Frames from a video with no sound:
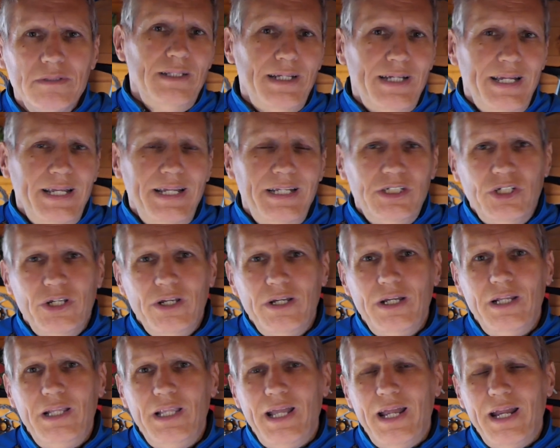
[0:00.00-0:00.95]
That in
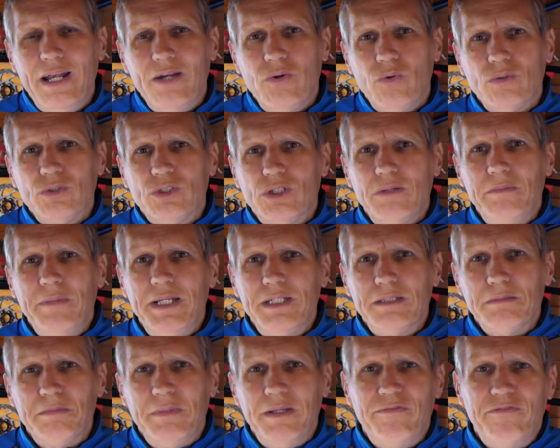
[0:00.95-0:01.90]
turn then also
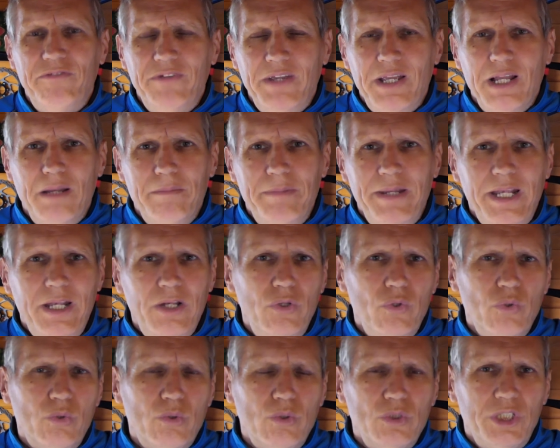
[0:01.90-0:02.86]
makes me feel a bit
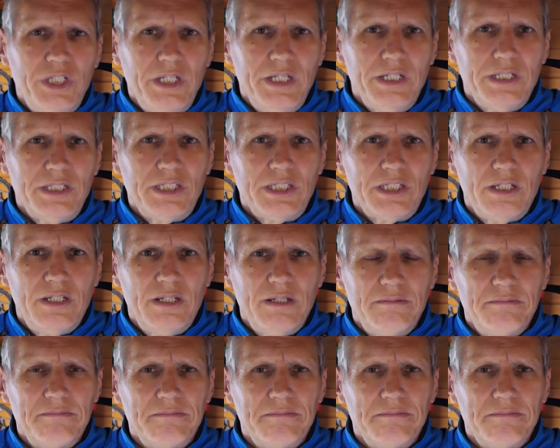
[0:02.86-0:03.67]
nauseous.